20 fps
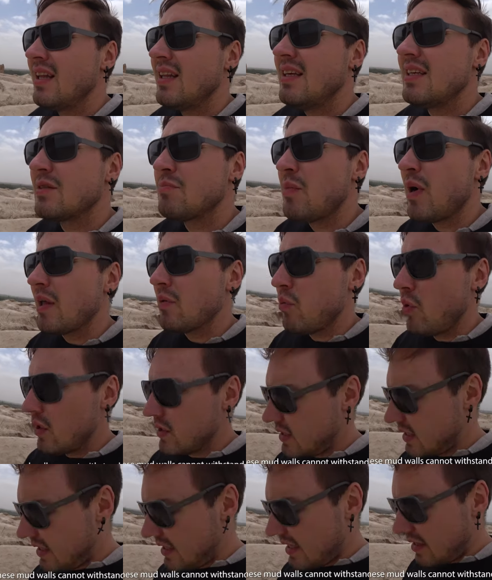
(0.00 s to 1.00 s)
These mud
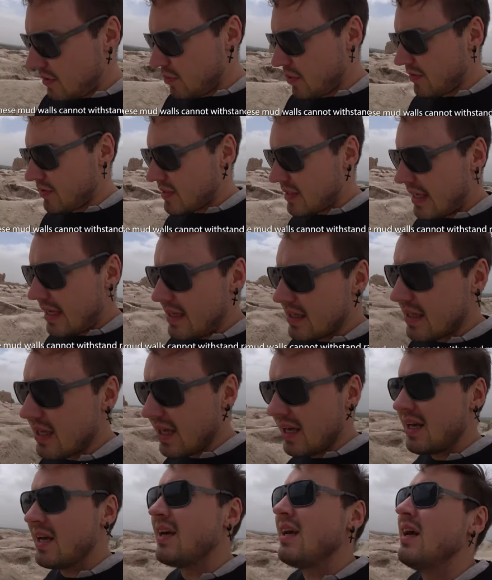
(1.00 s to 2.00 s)
walls cannot withstand
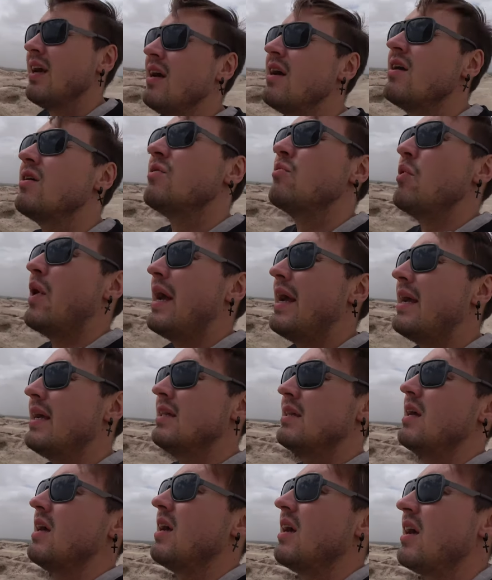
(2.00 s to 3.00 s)

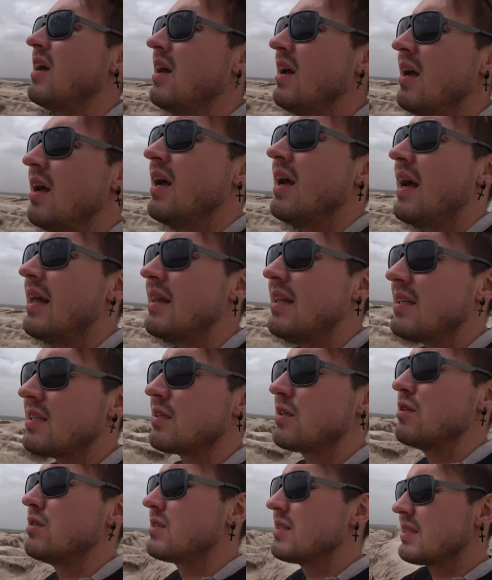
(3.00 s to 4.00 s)
rain and this
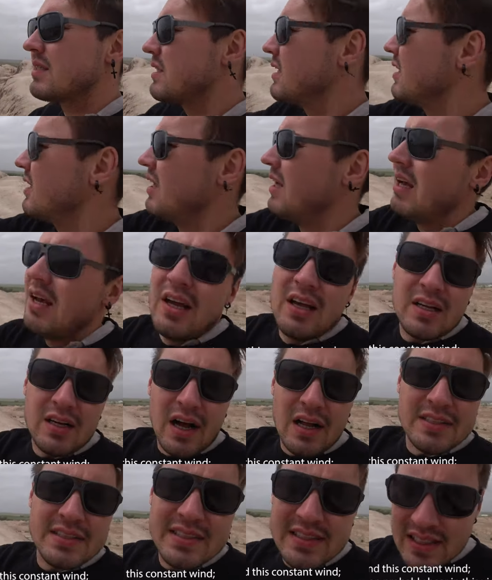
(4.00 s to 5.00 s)

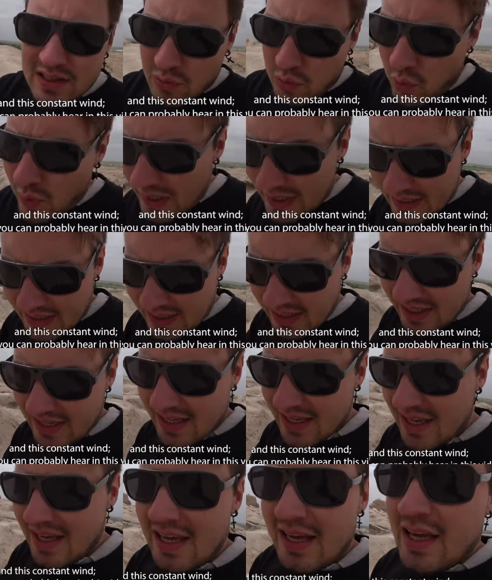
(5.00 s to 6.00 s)
constant wind
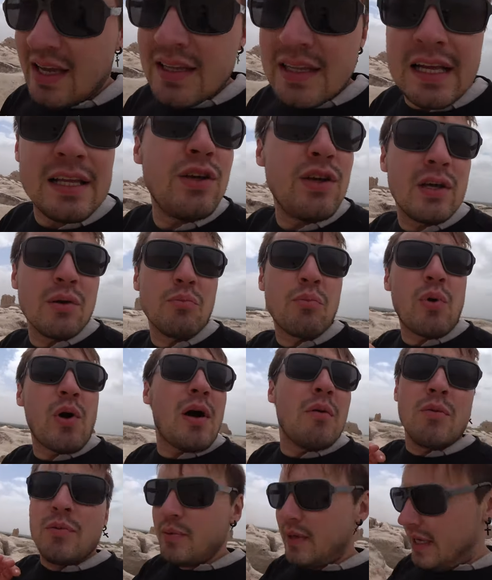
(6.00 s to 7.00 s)
that you can
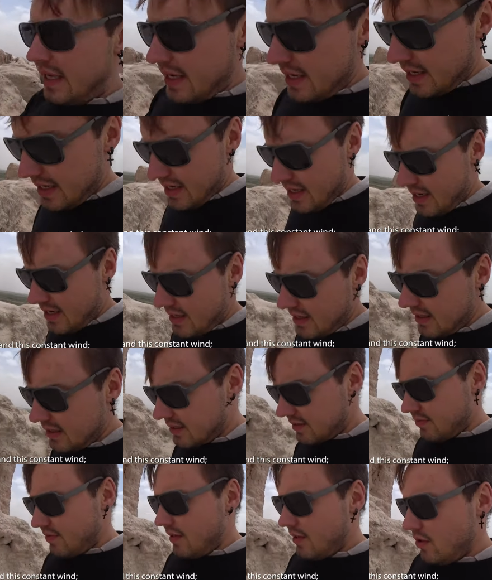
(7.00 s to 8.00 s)
probably hear in
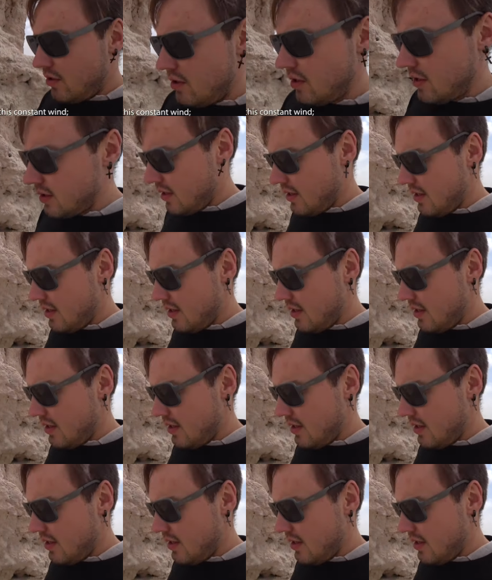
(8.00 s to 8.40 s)
this video.